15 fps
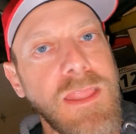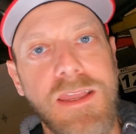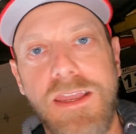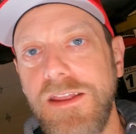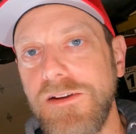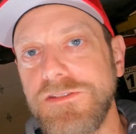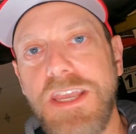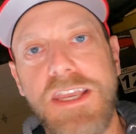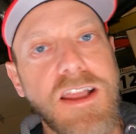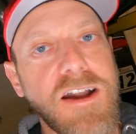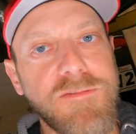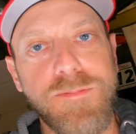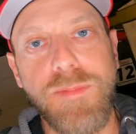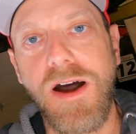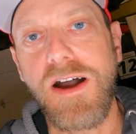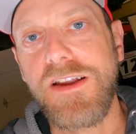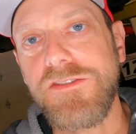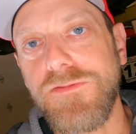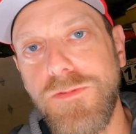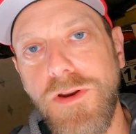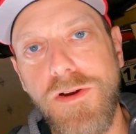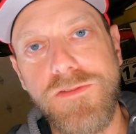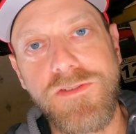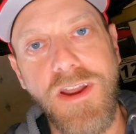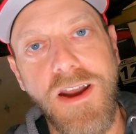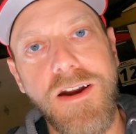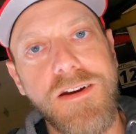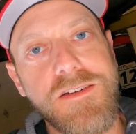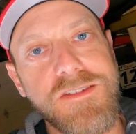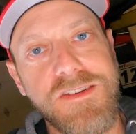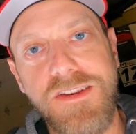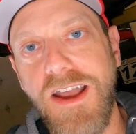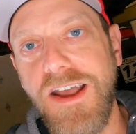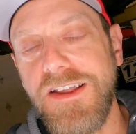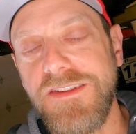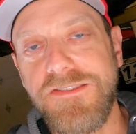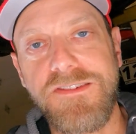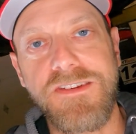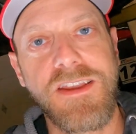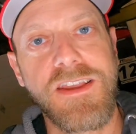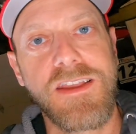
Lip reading: It'll take off bugs, road tar, dust